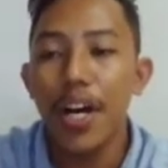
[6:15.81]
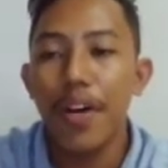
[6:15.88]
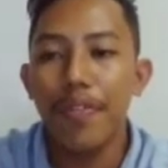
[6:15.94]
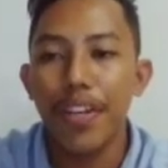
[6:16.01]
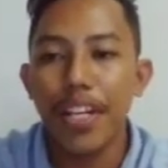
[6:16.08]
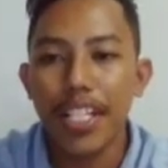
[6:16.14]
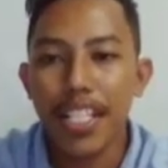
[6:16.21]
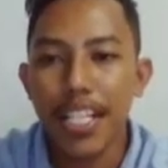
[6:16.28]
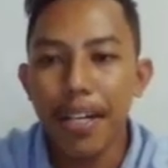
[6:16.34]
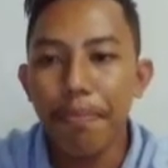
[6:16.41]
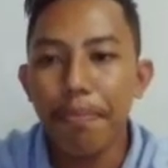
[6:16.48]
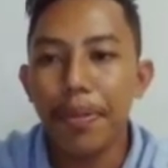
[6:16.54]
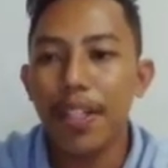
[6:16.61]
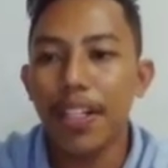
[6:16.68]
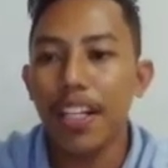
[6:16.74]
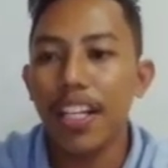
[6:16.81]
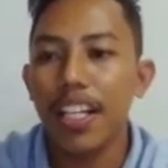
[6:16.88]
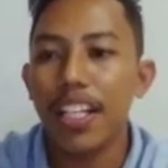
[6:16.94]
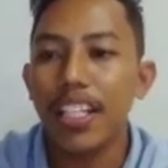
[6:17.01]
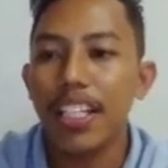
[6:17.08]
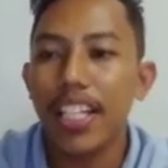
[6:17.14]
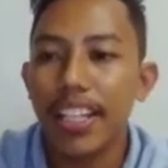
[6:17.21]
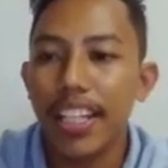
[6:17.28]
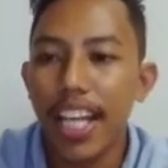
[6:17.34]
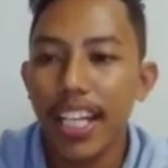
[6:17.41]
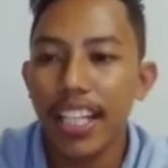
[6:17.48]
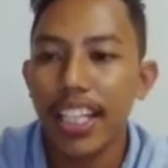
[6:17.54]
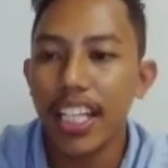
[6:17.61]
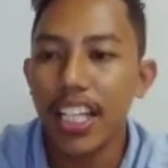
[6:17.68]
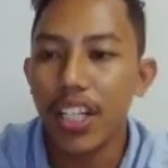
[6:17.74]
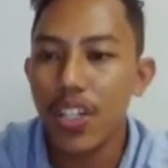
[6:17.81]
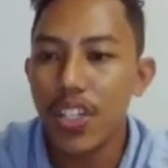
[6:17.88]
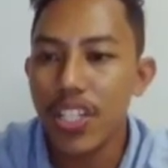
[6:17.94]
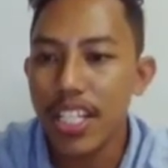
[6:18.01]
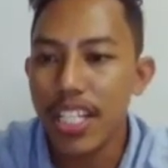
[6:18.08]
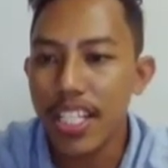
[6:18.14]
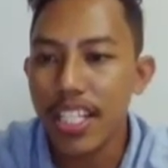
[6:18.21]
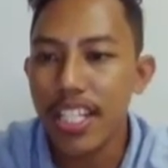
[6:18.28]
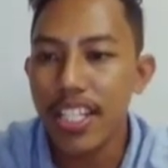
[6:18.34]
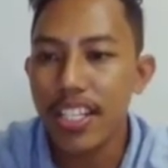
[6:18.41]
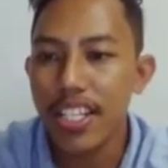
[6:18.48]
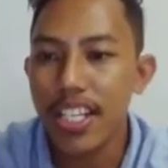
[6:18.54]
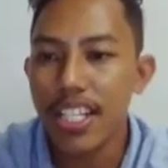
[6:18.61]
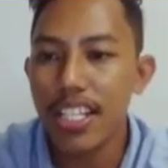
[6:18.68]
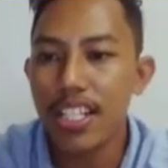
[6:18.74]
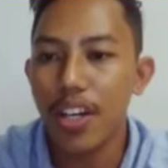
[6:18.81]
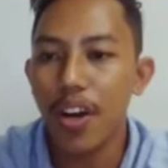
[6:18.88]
For example, detect inconsistencies